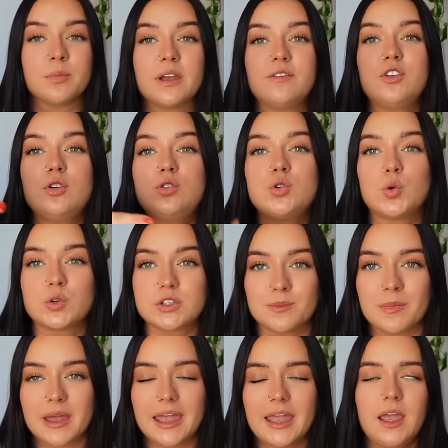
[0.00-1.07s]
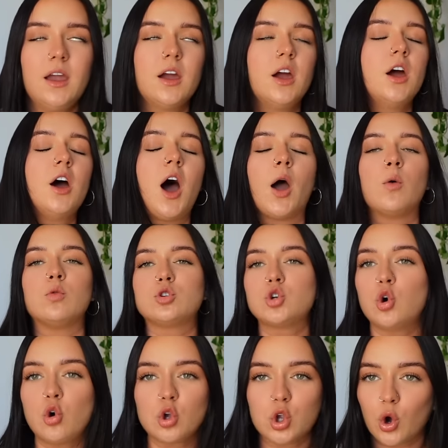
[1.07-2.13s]
But if you talk to me, I will
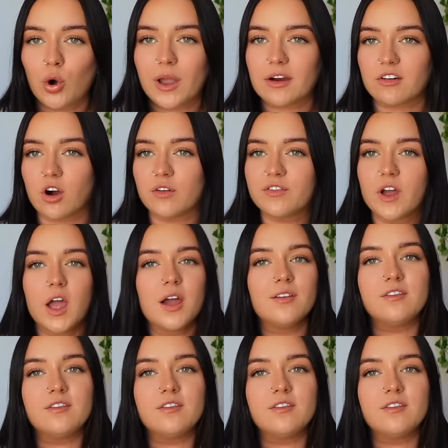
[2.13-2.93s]
talk your ear off,